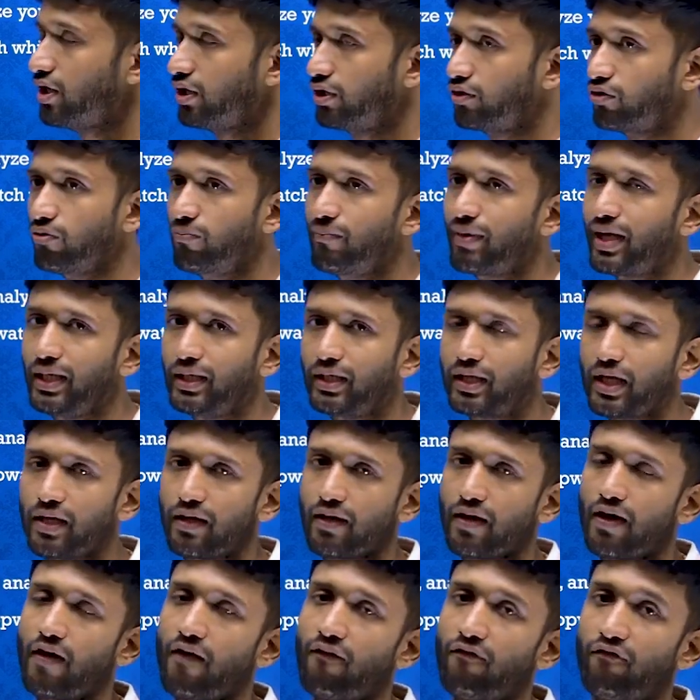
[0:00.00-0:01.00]
to maintain
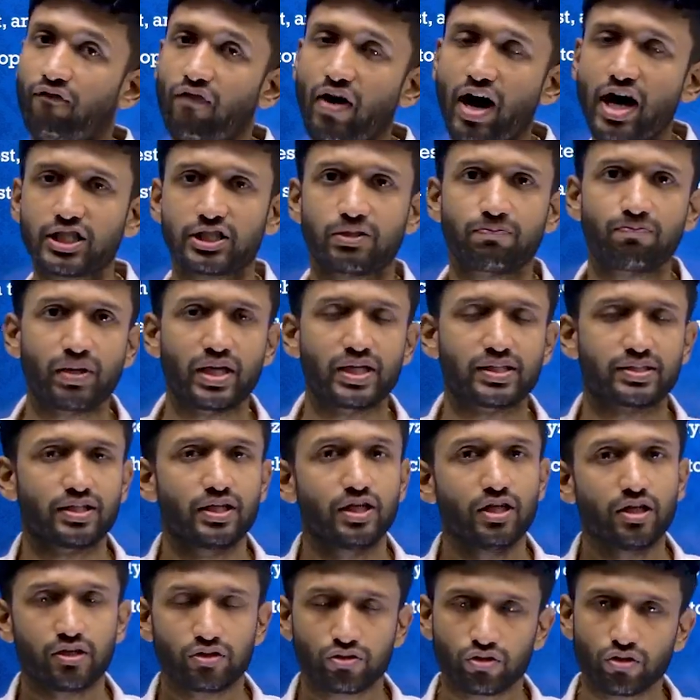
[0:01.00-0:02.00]
a fast pace.
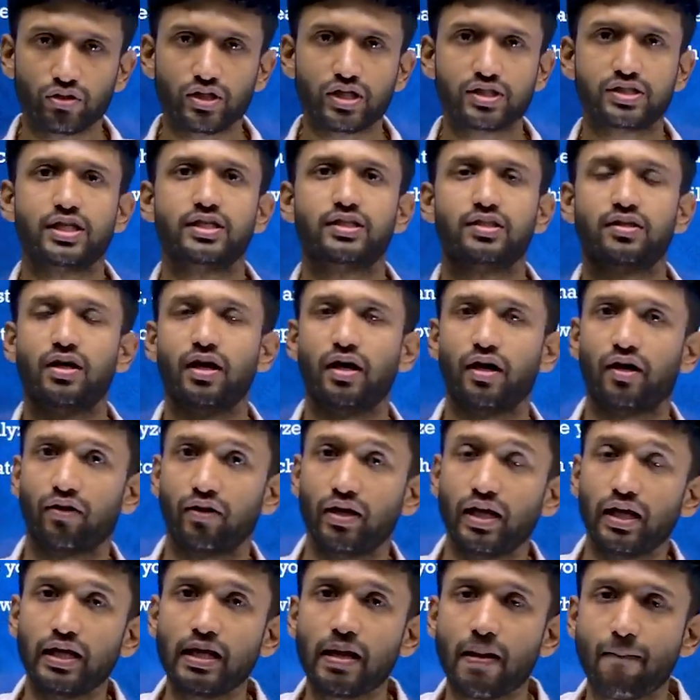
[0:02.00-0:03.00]
So this is a
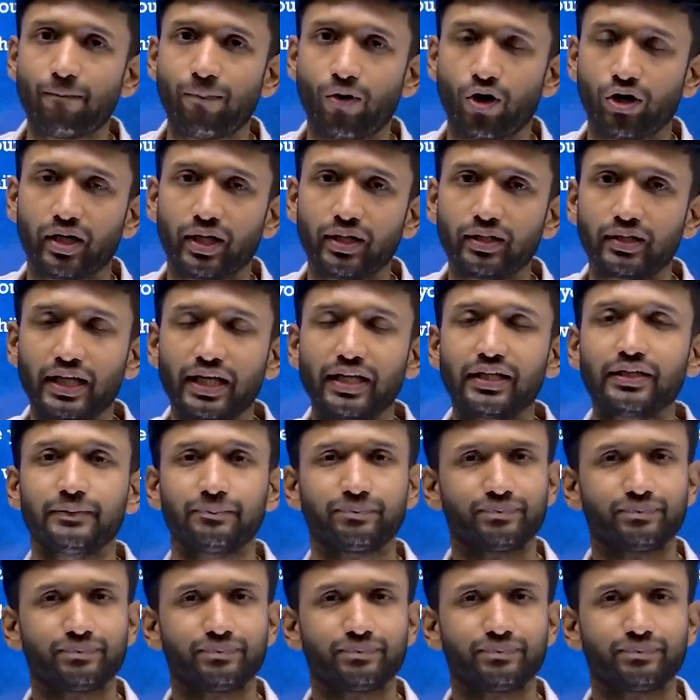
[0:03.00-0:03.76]
really important thing.